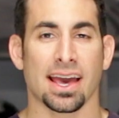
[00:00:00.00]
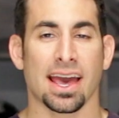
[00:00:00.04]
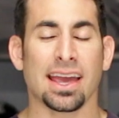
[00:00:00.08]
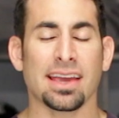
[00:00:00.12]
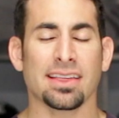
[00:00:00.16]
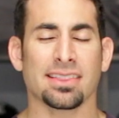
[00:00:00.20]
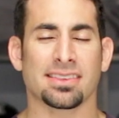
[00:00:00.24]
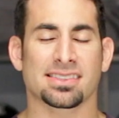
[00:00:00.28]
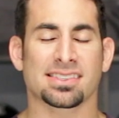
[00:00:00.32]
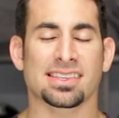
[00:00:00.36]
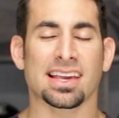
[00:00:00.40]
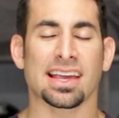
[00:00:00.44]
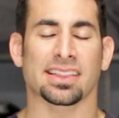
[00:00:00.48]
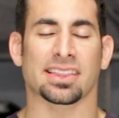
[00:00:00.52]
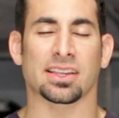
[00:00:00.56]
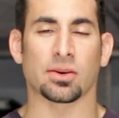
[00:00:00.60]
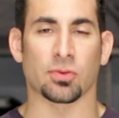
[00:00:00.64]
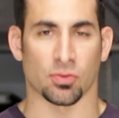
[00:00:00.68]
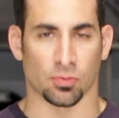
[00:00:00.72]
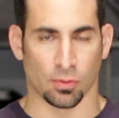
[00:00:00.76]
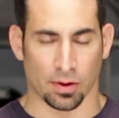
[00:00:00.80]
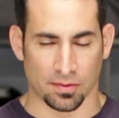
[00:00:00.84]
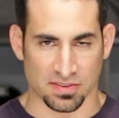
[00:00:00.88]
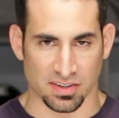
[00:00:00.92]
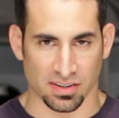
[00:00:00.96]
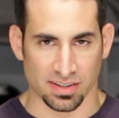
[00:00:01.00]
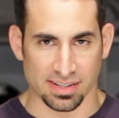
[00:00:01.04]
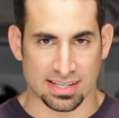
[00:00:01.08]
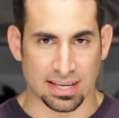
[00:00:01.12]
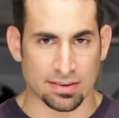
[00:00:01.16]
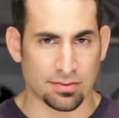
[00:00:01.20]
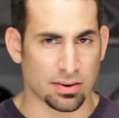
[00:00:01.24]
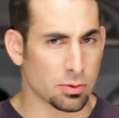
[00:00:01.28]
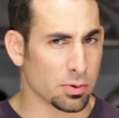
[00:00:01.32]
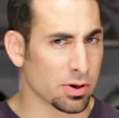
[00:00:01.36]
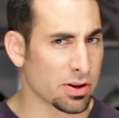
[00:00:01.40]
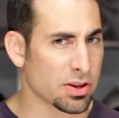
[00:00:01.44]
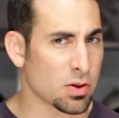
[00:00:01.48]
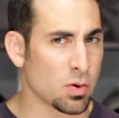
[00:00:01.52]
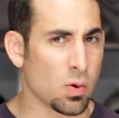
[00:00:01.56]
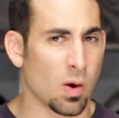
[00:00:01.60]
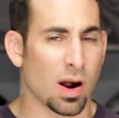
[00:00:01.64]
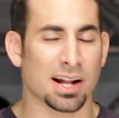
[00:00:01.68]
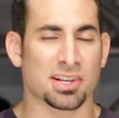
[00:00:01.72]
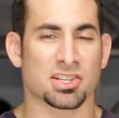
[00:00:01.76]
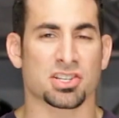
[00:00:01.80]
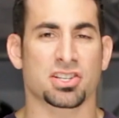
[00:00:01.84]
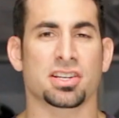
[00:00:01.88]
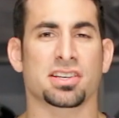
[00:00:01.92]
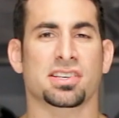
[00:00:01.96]
Hey, this is Anthony with RevZilla TV, where you can
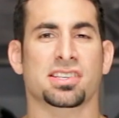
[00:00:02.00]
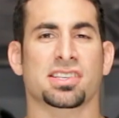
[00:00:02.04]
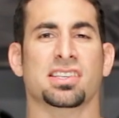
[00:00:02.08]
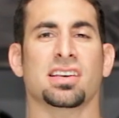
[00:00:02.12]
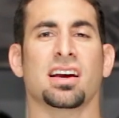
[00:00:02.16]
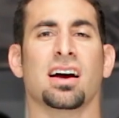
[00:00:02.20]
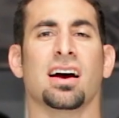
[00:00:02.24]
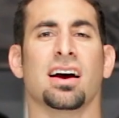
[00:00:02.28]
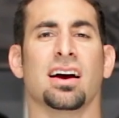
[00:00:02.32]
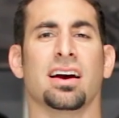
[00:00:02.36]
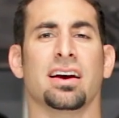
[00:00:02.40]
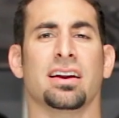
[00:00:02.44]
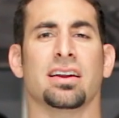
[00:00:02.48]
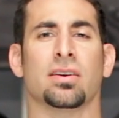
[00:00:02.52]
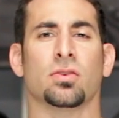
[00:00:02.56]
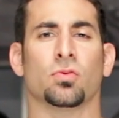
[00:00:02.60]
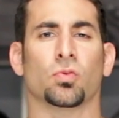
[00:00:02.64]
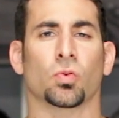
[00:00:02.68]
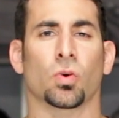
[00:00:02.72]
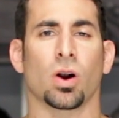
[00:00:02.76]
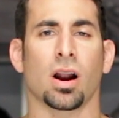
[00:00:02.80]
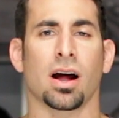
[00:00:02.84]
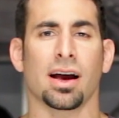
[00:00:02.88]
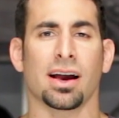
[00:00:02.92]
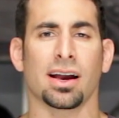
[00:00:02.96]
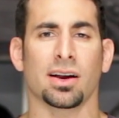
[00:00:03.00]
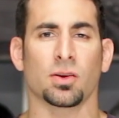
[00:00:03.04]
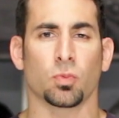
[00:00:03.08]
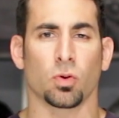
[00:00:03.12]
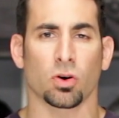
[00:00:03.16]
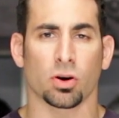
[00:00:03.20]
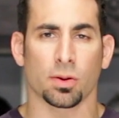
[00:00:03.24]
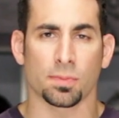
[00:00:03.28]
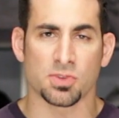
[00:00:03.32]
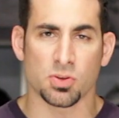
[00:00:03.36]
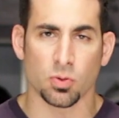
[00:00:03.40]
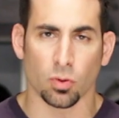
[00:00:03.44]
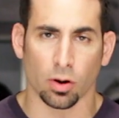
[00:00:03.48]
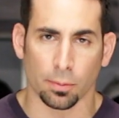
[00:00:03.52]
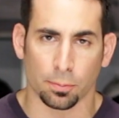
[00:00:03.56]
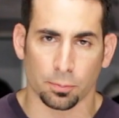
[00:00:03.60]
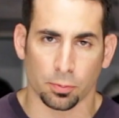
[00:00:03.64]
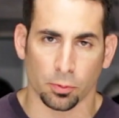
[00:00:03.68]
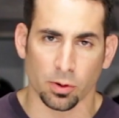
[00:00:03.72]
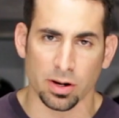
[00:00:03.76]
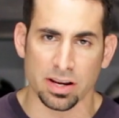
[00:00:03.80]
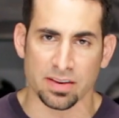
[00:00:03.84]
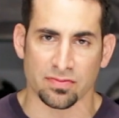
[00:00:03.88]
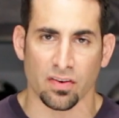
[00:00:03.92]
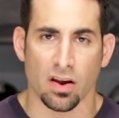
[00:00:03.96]
watch, decide, and ride. Welcome to our
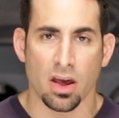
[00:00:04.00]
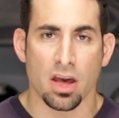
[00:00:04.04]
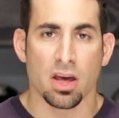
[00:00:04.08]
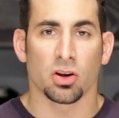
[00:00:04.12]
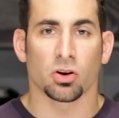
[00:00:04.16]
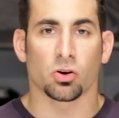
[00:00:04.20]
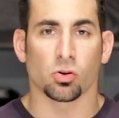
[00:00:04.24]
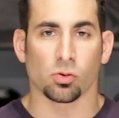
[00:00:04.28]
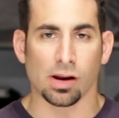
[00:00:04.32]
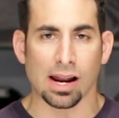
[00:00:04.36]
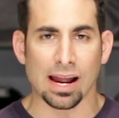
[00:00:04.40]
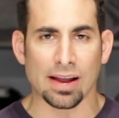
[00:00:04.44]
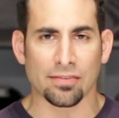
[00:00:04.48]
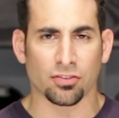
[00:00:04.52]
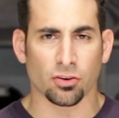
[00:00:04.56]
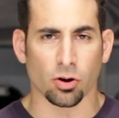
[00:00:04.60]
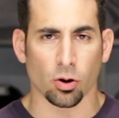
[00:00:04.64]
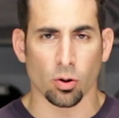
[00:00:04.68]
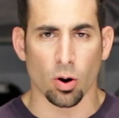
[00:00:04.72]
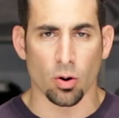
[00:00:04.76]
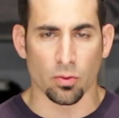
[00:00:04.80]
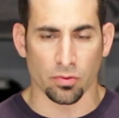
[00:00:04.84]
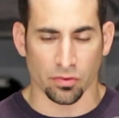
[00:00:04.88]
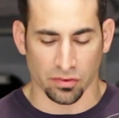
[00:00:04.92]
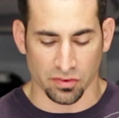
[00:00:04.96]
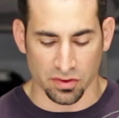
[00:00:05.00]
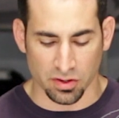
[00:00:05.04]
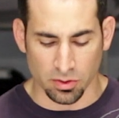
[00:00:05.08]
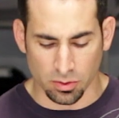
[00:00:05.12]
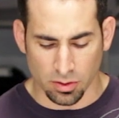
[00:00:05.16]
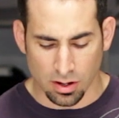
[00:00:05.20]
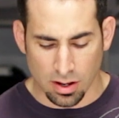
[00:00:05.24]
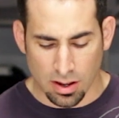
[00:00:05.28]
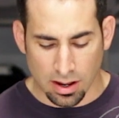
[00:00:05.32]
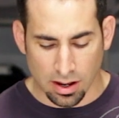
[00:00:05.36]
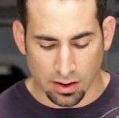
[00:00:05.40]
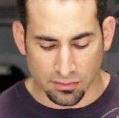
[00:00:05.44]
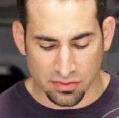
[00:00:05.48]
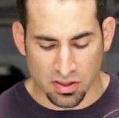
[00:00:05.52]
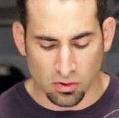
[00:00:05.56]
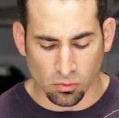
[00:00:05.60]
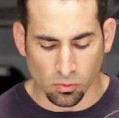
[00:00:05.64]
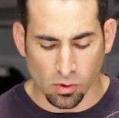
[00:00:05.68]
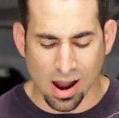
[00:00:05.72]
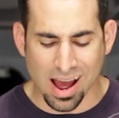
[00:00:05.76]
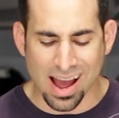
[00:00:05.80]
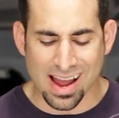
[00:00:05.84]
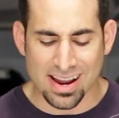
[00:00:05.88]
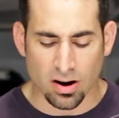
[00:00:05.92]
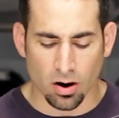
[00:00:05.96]
brief graphical overview of the
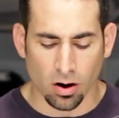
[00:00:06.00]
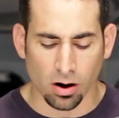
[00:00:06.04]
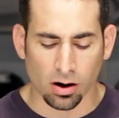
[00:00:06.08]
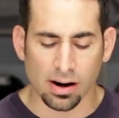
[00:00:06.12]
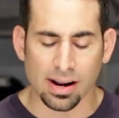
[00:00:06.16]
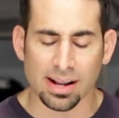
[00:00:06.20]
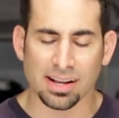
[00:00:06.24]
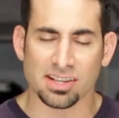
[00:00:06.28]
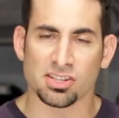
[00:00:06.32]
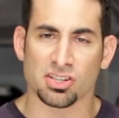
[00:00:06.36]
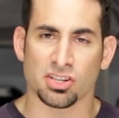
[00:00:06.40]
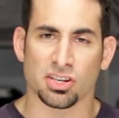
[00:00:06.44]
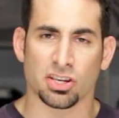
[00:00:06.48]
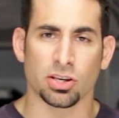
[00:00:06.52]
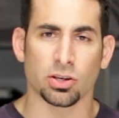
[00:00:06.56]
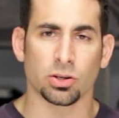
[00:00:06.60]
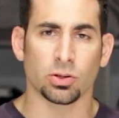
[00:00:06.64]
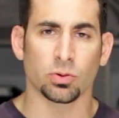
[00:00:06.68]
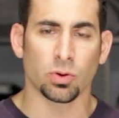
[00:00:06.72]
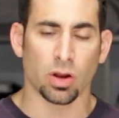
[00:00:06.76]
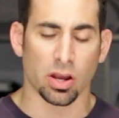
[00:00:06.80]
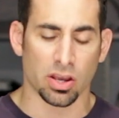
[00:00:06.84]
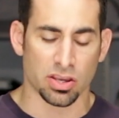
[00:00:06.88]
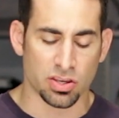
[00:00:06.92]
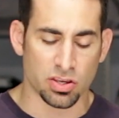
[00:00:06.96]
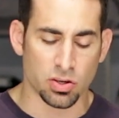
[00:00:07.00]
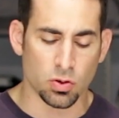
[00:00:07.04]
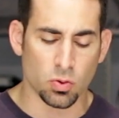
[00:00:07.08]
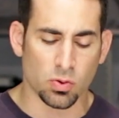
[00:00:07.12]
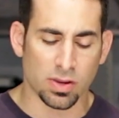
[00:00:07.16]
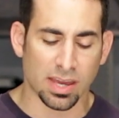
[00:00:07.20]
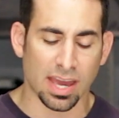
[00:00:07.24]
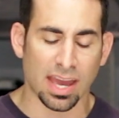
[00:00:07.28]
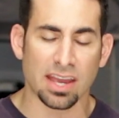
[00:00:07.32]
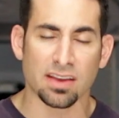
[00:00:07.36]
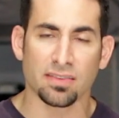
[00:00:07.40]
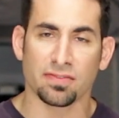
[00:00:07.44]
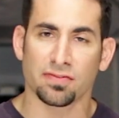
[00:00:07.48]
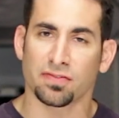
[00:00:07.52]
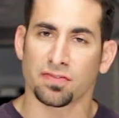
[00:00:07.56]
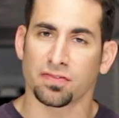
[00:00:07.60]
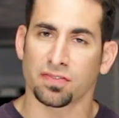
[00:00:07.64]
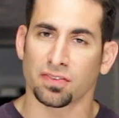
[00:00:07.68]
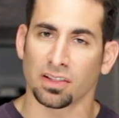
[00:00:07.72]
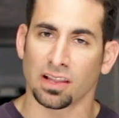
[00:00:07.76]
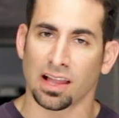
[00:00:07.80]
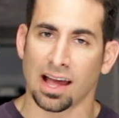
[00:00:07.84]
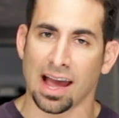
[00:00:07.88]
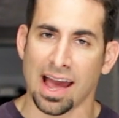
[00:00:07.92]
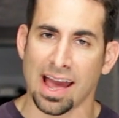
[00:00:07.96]
Arai RXQ UK
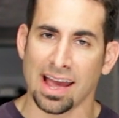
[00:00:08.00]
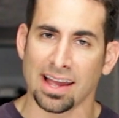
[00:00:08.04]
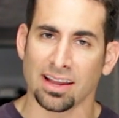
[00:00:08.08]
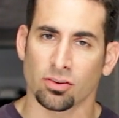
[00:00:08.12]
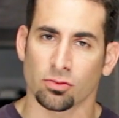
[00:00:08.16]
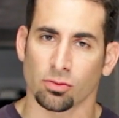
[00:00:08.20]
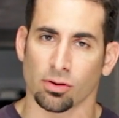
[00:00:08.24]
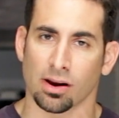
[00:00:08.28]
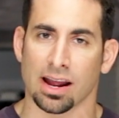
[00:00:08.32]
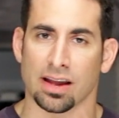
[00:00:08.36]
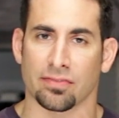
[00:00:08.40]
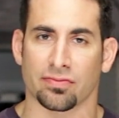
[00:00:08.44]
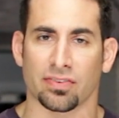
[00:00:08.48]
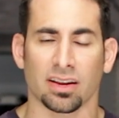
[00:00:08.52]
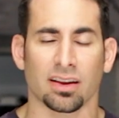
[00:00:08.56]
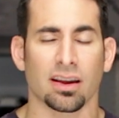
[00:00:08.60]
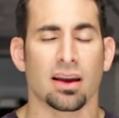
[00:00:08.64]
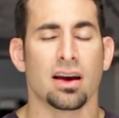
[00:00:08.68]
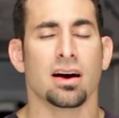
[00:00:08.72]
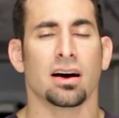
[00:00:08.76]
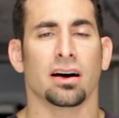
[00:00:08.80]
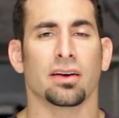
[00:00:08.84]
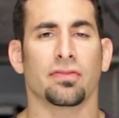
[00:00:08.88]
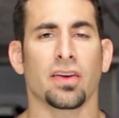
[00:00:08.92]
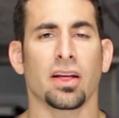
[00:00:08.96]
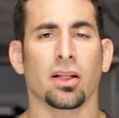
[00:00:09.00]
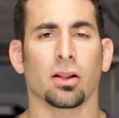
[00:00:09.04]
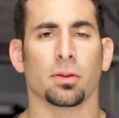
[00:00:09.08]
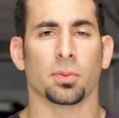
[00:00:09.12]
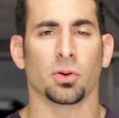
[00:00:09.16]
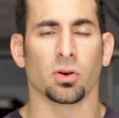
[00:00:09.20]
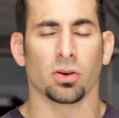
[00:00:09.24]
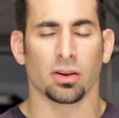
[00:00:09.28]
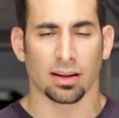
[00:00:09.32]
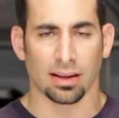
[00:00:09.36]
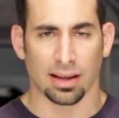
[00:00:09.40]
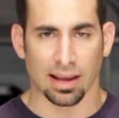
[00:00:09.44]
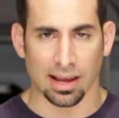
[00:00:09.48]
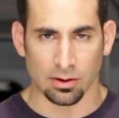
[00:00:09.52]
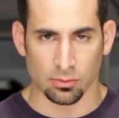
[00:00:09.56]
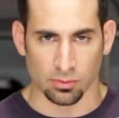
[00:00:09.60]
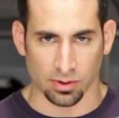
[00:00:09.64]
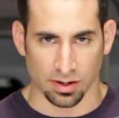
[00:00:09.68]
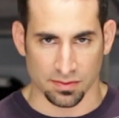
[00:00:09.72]
flag graphic, available at